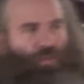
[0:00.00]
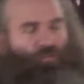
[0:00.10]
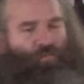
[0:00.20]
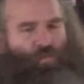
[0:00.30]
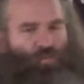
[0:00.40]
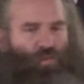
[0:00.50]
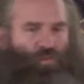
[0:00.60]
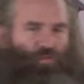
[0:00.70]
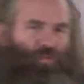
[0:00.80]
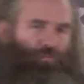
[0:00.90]
First, we're
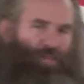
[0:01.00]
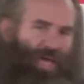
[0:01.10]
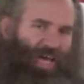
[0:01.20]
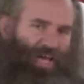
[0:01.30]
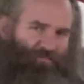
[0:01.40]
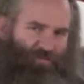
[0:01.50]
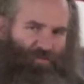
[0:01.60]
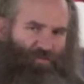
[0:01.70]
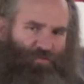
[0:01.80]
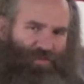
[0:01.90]
going to do the bad
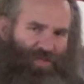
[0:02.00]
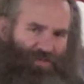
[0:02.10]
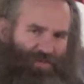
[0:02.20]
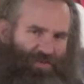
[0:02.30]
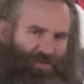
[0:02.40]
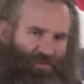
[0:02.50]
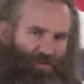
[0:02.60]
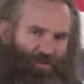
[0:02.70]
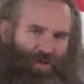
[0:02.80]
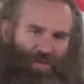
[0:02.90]
visualization.
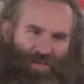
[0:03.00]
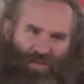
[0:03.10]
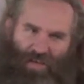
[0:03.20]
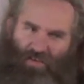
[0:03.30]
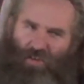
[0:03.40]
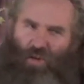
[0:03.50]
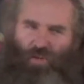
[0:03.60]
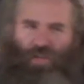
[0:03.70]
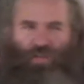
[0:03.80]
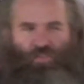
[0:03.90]
All right? Like,
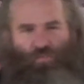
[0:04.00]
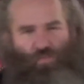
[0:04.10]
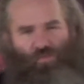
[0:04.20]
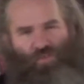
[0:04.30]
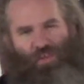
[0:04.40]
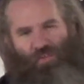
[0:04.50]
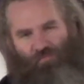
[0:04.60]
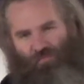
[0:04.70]
dark night of the soul stuff.